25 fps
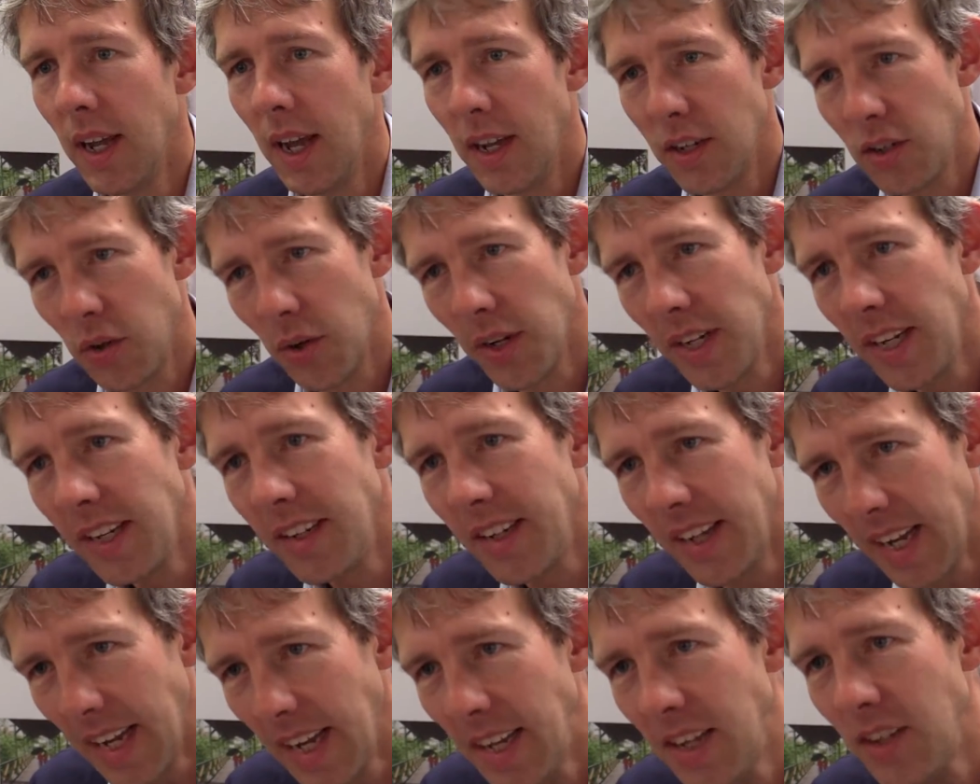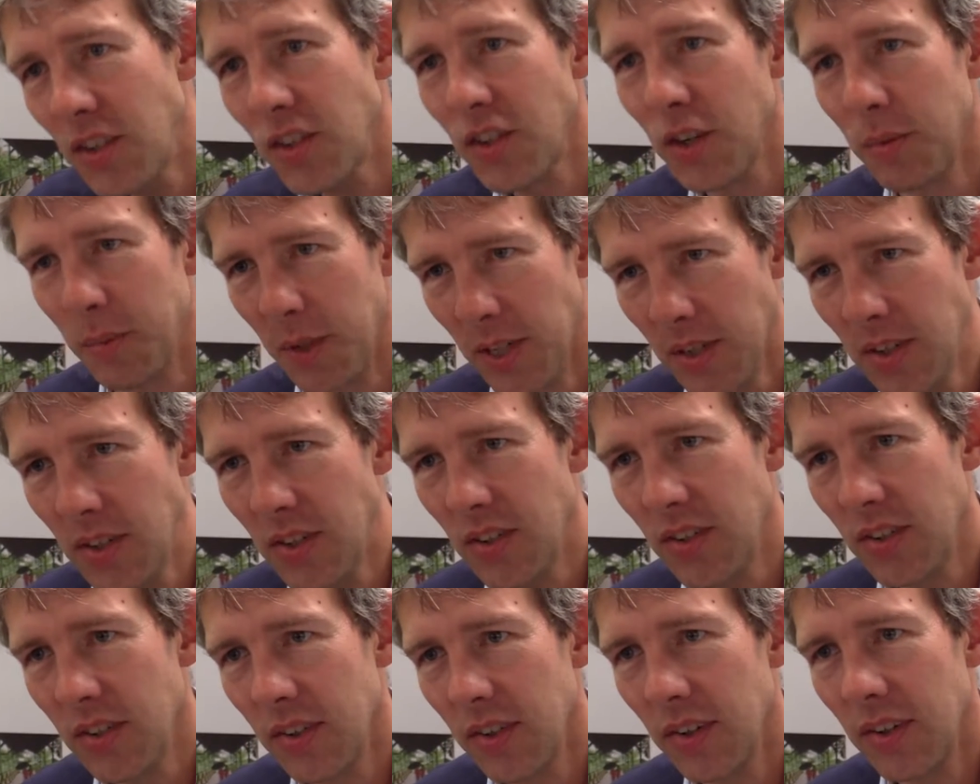So you need the
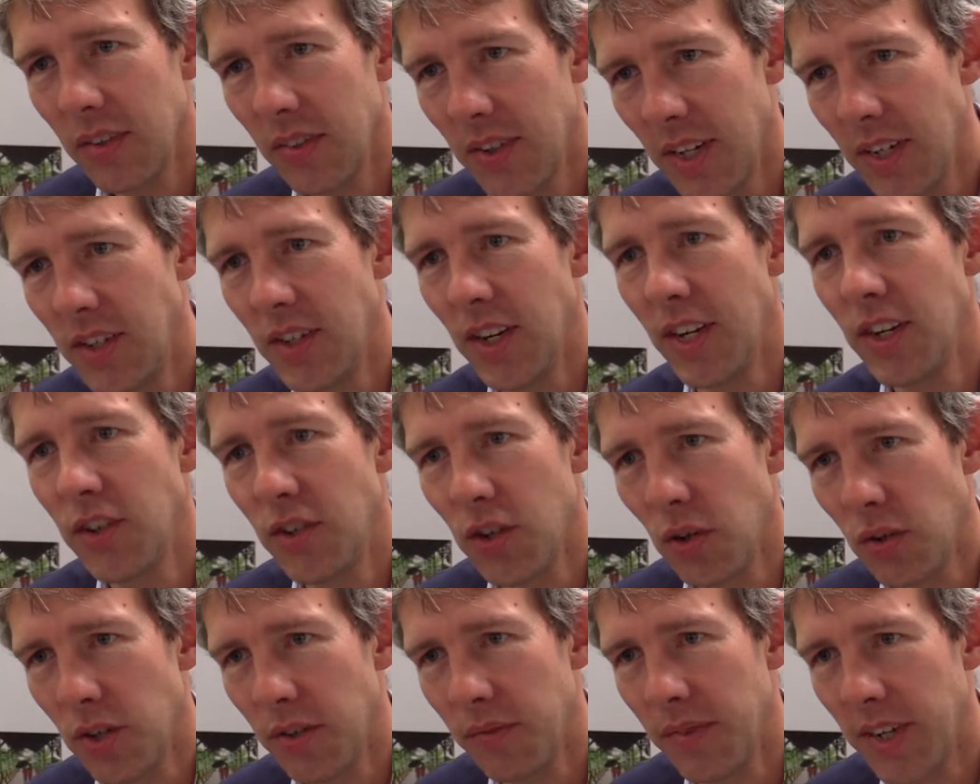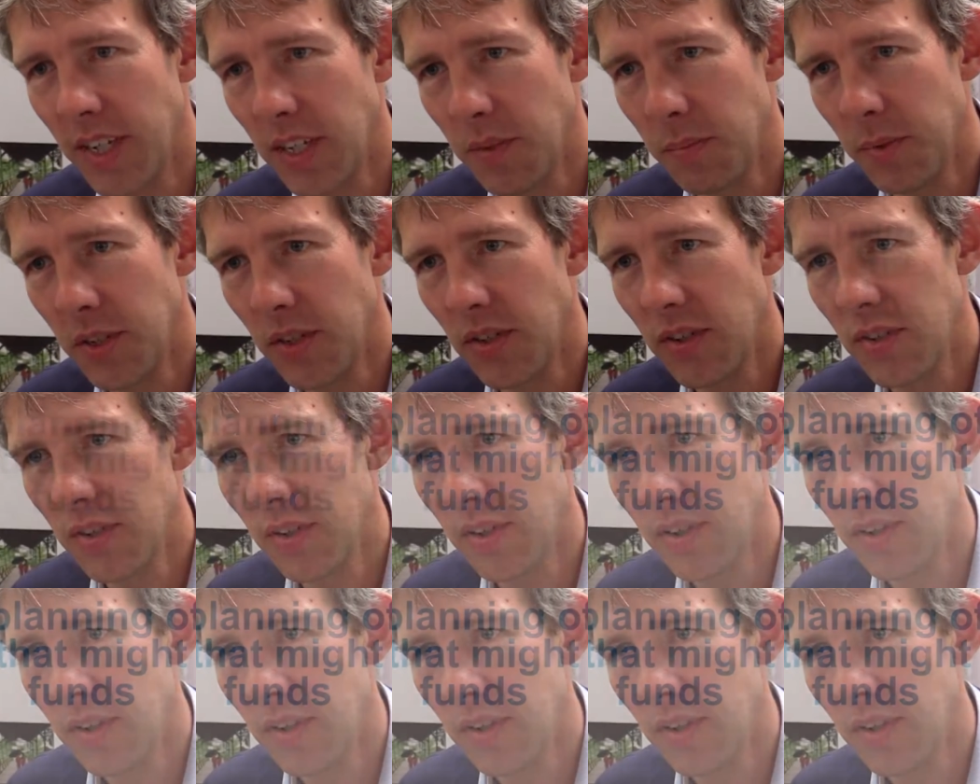instruments that change those investments.